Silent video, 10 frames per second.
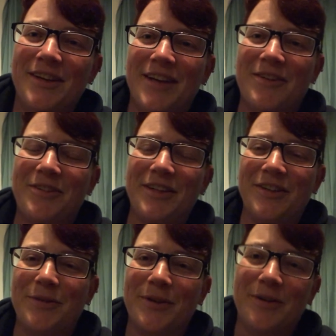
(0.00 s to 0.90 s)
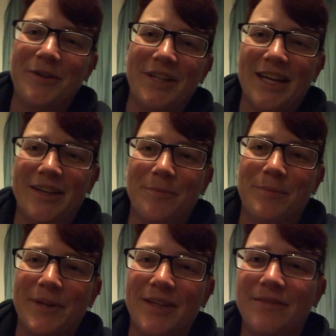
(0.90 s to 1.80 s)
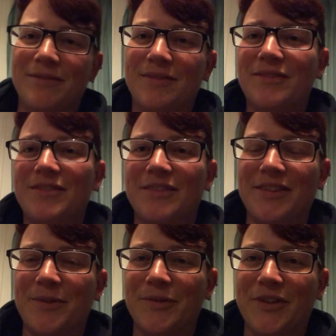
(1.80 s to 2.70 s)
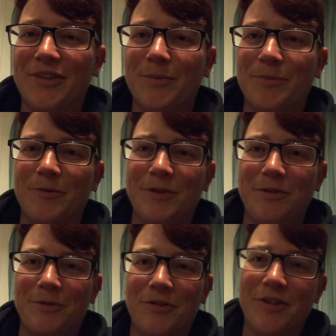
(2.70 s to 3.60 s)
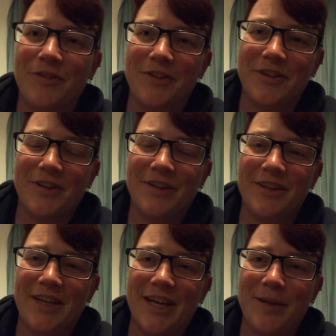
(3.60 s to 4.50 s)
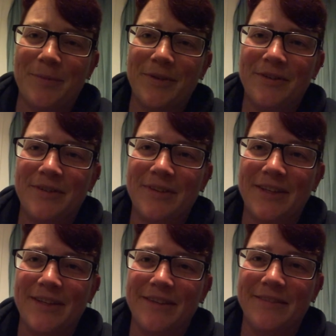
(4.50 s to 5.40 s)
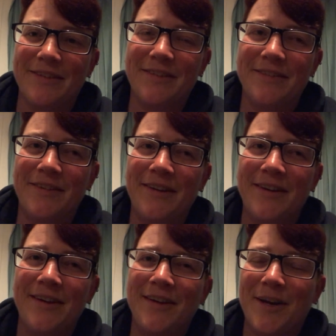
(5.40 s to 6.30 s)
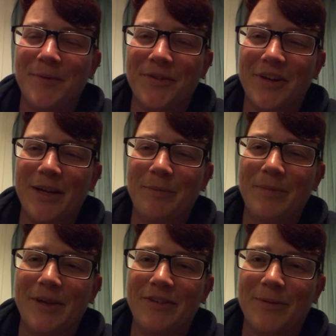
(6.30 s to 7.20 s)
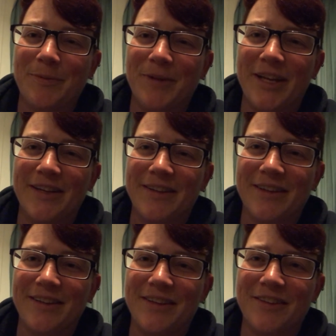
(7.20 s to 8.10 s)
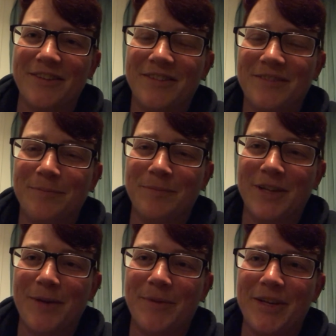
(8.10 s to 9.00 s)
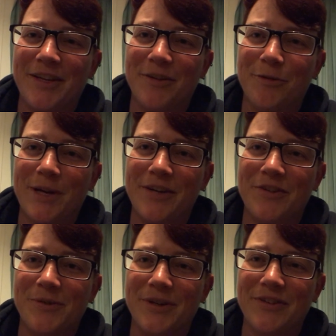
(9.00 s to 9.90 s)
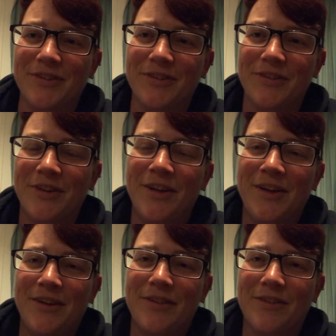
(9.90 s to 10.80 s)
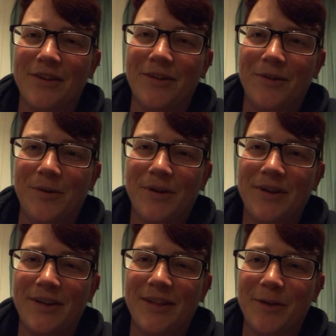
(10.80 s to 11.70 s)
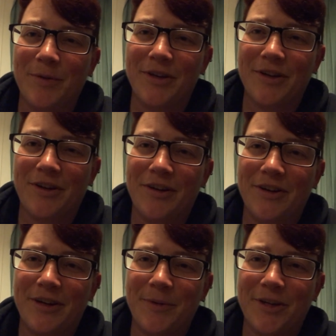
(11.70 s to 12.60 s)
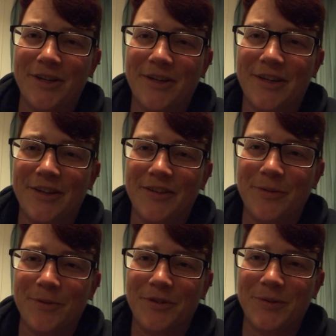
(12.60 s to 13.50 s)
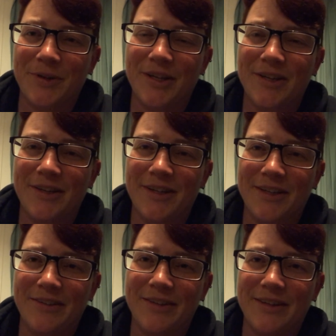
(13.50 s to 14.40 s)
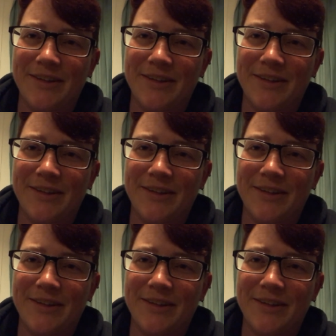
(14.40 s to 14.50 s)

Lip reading: not really doing a whole lot, but there was like some really cool stuff going on in the game, and I'm still kind of messed up from that, I think, you know, not making great choices. So I think I'm gonna cut this one short and